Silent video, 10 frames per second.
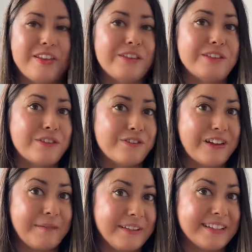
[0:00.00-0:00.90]
So the
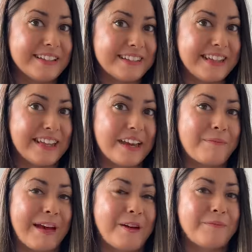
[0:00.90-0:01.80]
fabulous thing
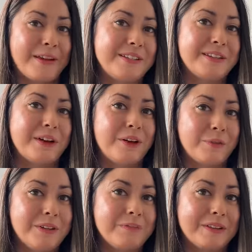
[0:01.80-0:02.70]
about Bendigo
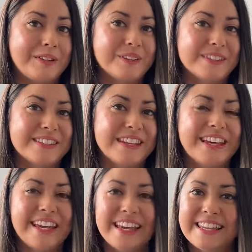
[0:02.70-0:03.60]
woollen mills
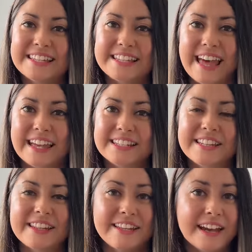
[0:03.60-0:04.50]
is that
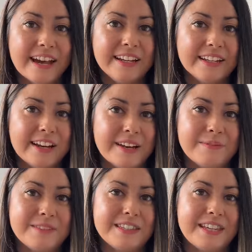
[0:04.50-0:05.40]
the yarn
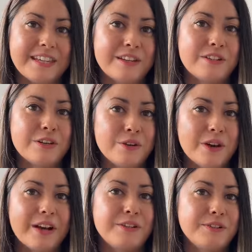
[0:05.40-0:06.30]
comes in
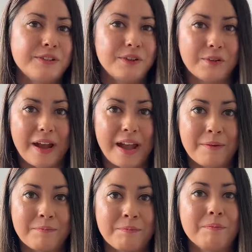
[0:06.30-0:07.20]
200
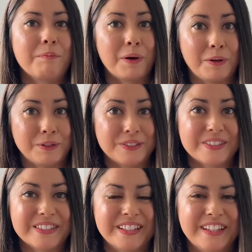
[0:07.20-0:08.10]
gram
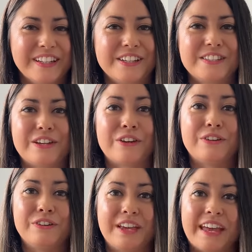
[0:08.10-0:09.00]
balls. So
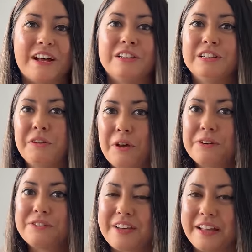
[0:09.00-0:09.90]
you get a lot
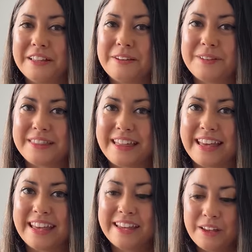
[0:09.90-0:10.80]
of value in
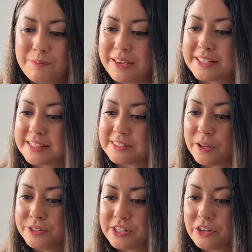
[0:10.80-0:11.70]
there because it's
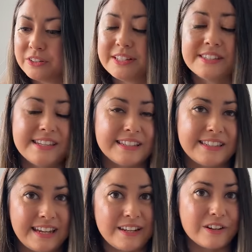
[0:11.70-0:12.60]
also only
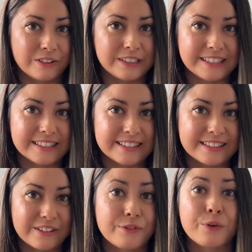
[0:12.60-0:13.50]

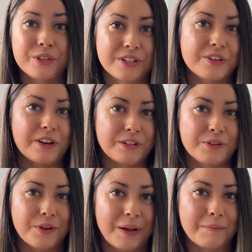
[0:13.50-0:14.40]
$16 for the 200
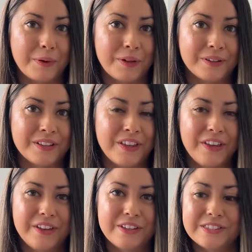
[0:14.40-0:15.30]
gram ball.
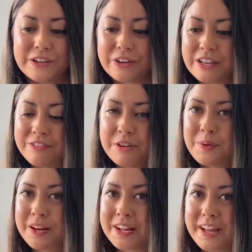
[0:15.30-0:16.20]
So if you
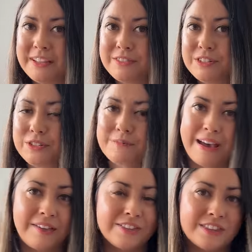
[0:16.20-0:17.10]
were to kind of do the
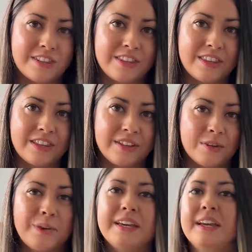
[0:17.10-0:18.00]
math so that the,
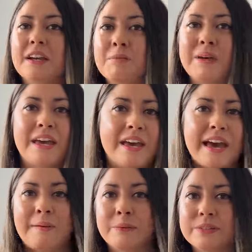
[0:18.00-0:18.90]
we can compare
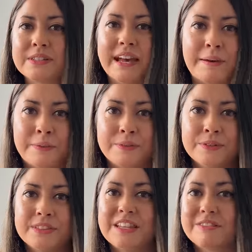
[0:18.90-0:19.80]
apples to
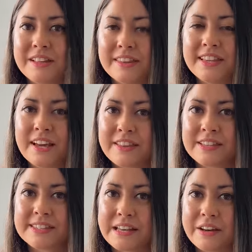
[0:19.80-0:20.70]
apples, given that the
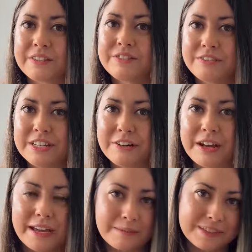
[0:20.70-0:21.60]
others are 50
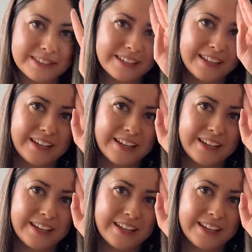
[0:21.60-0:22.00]
grams.